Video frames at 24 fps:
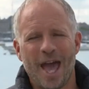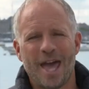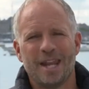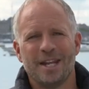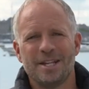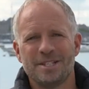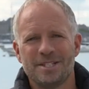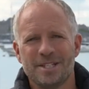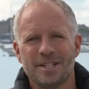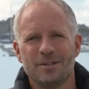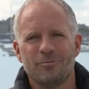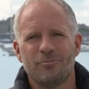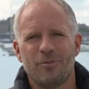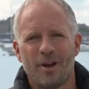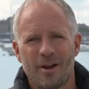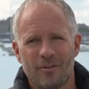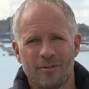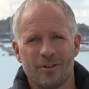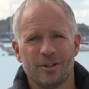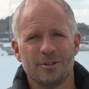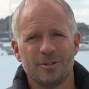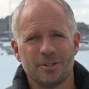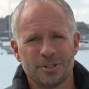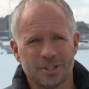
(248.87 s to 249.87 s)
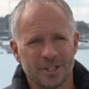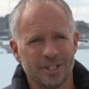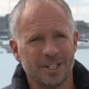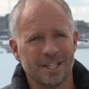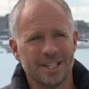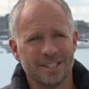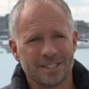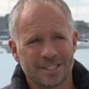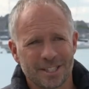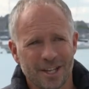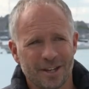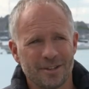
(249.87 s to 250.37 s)
energy revolution
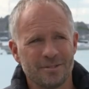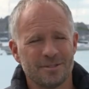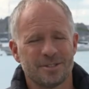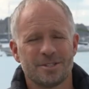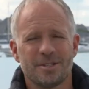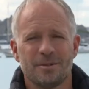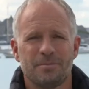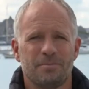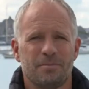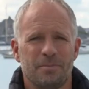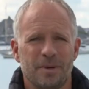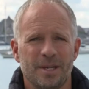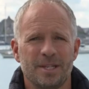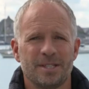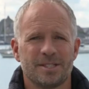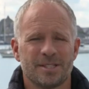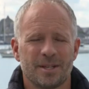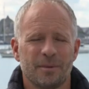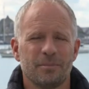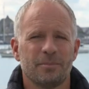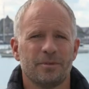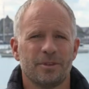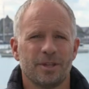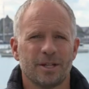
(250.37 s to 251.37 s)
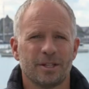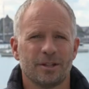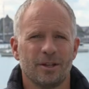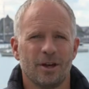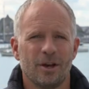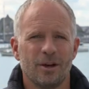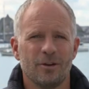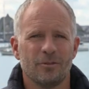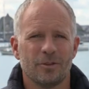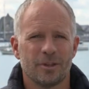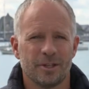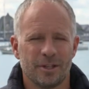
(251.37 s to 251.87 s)
is going to be something that
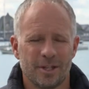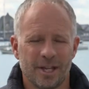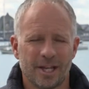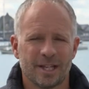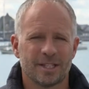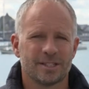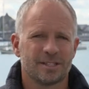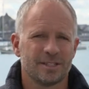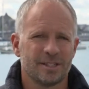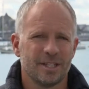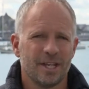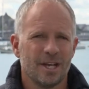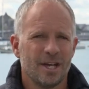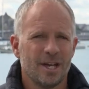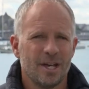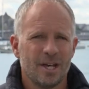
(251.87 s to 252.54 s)
over the next